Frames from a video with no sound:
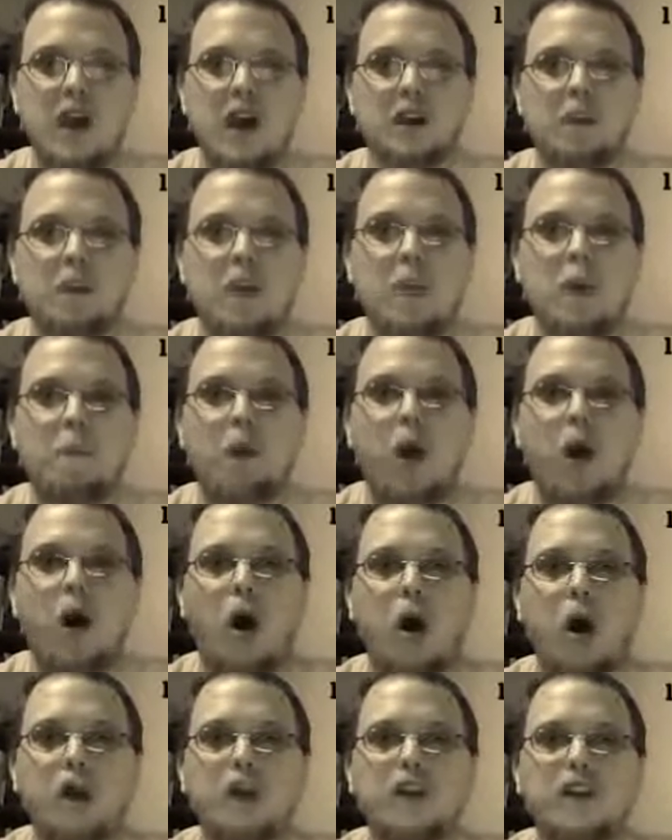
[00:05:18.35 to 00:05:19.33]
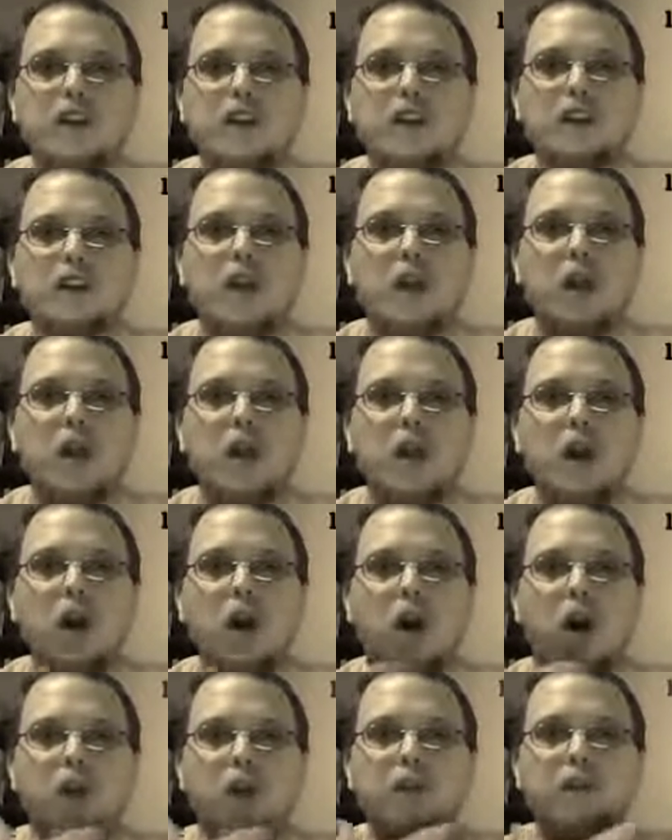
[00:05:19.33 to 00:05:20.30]
So when Paul is extolling
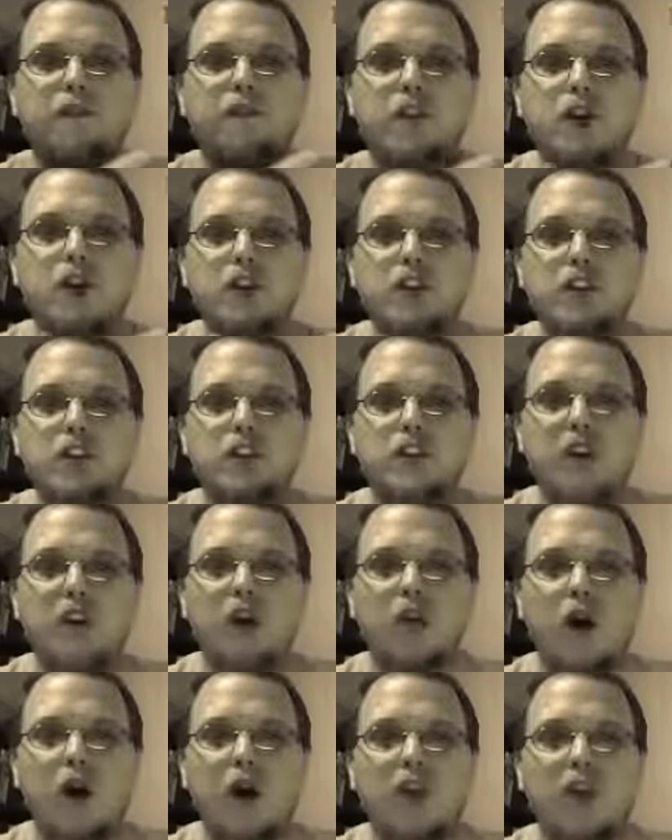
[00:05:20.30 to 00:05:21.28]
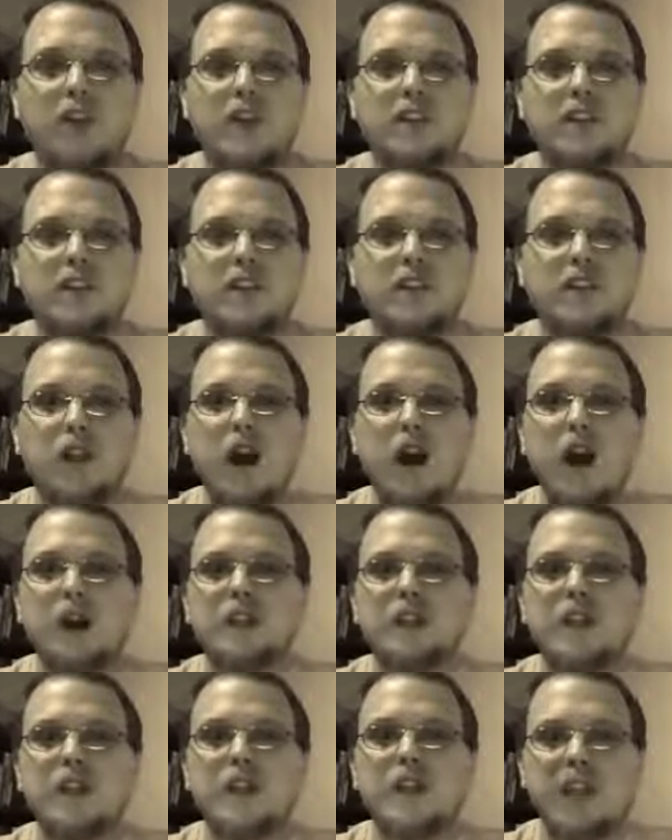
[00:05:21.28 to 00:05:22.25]
all the virtues and qualities of
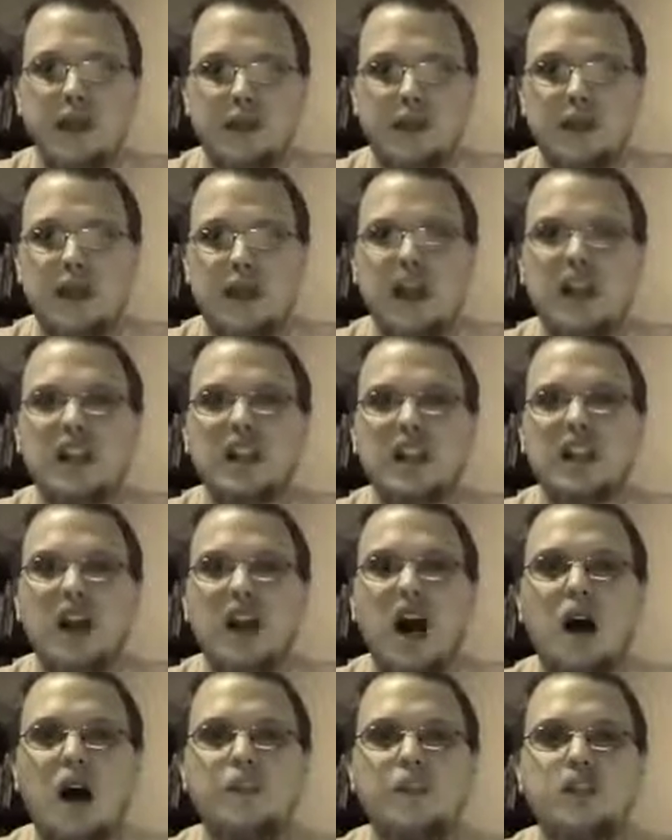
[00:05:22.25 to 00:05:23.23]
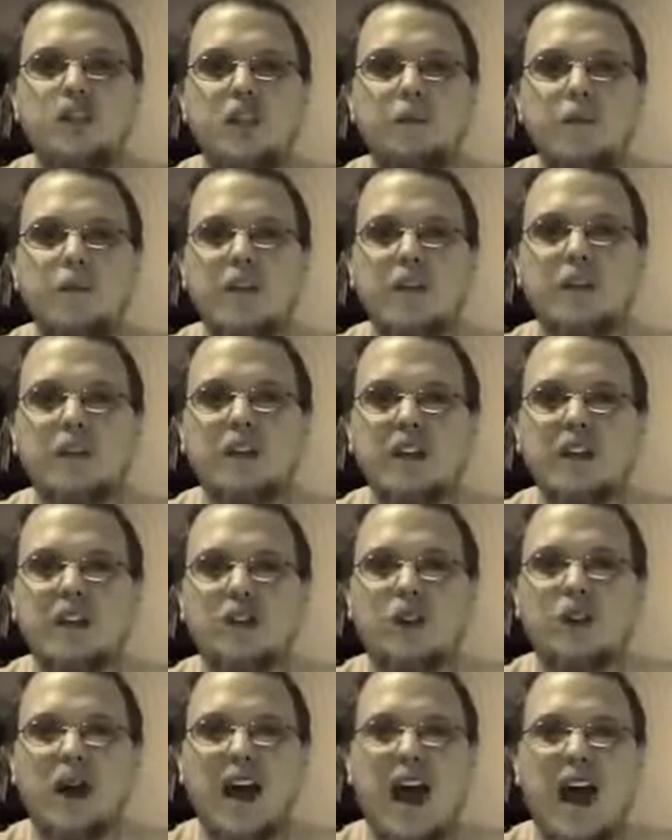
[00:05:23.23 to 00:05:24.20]
love and claiming that love should be the
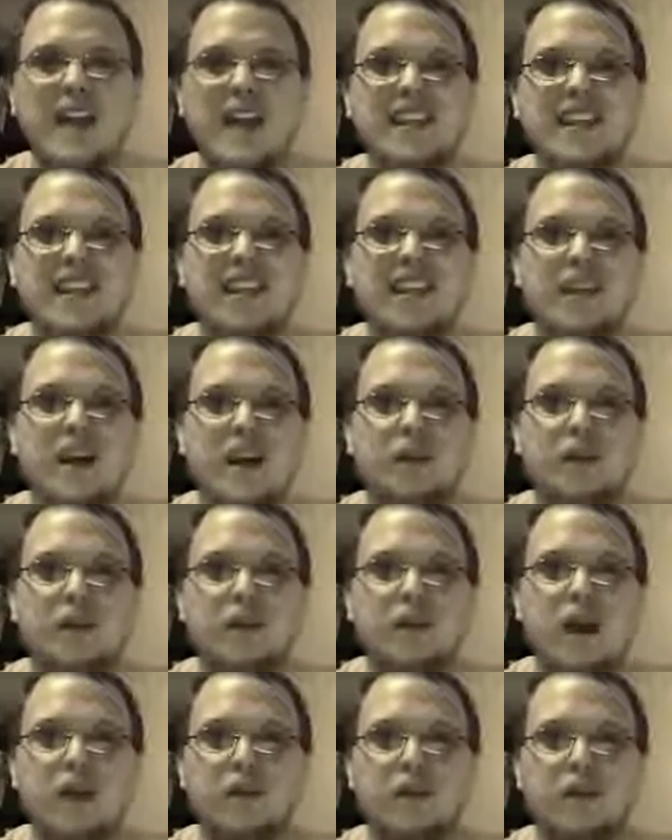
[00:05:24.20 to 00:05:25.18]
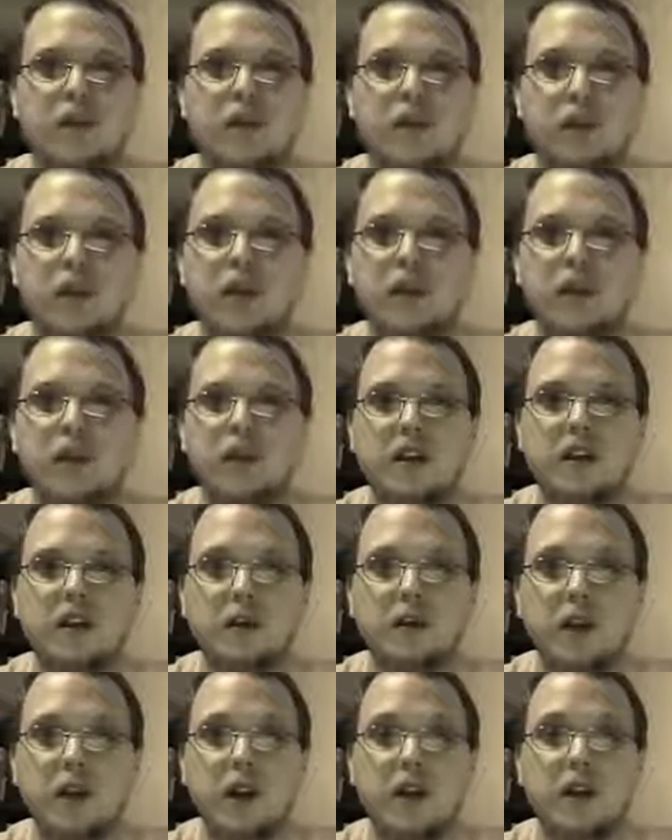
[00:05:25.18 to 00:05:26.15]
central ethic of the Corinthian
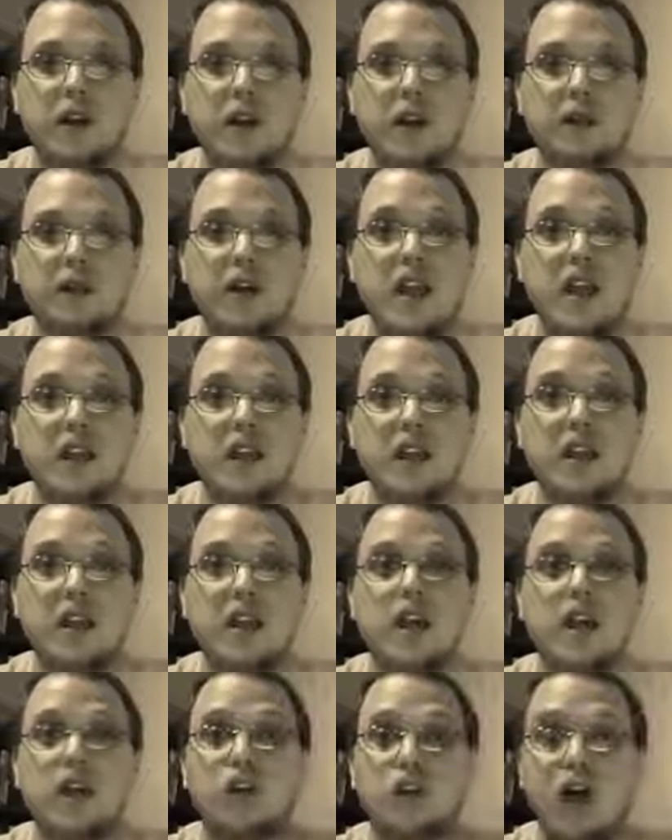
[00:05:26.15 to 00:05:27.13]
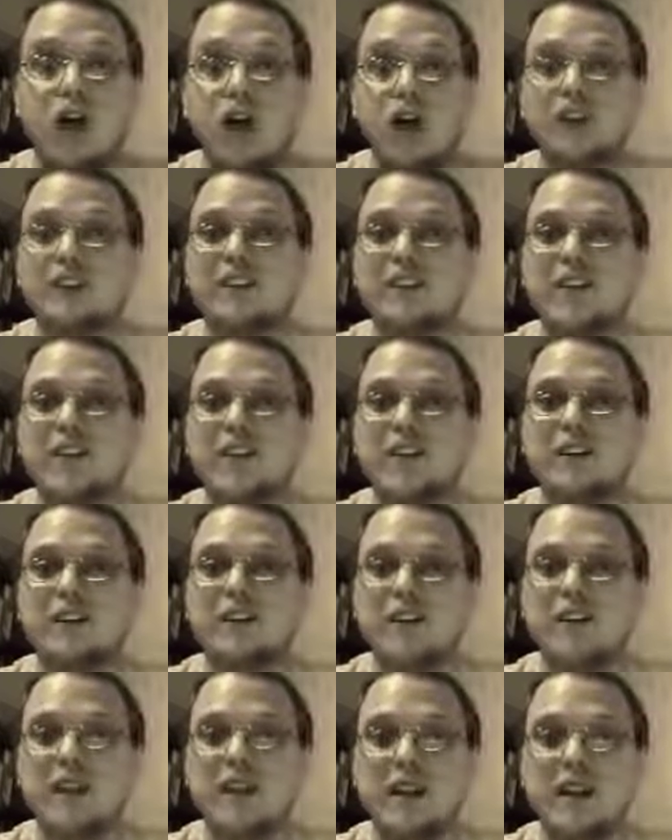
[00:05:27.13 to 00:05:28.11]
community and of any Christ-centered
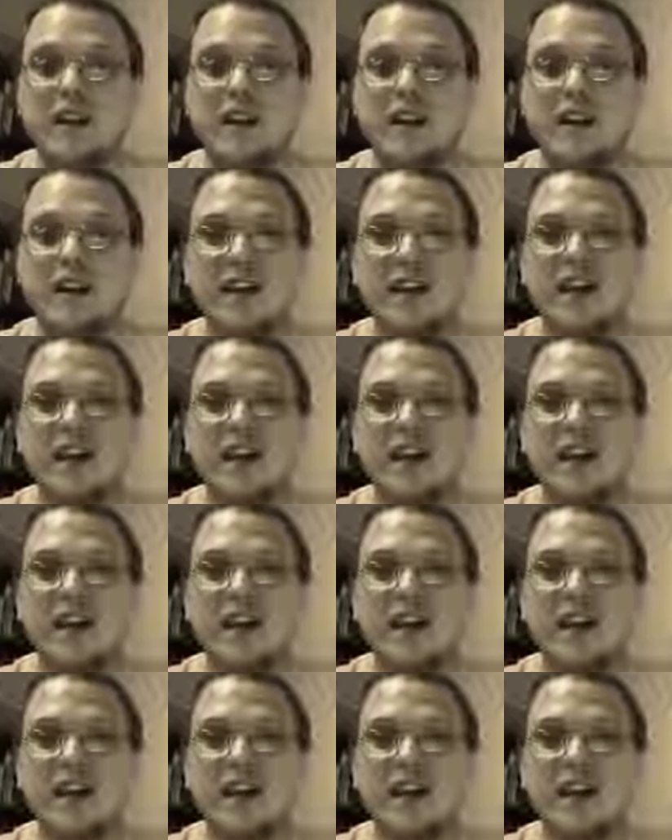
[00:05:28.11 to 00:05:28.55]
community,